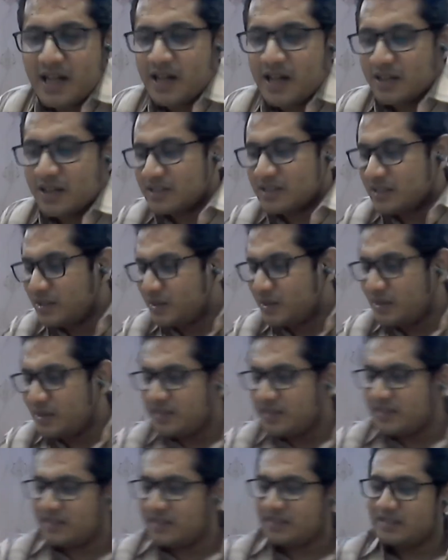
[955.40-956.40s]
So
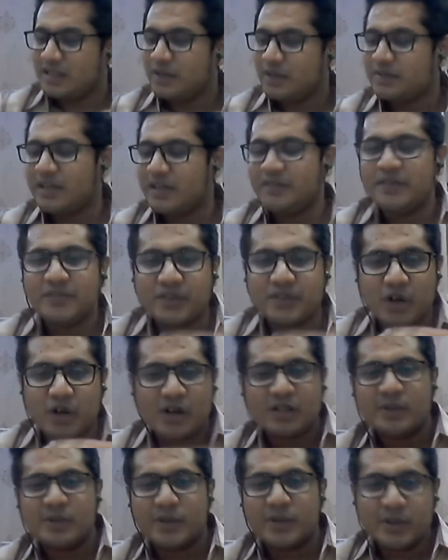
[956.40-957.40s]
now that we've
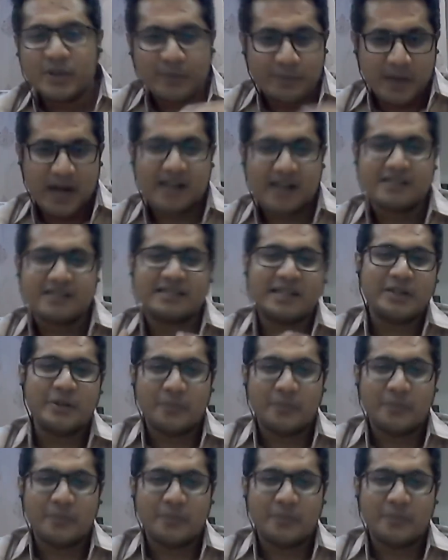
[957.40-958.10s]
talked about your past and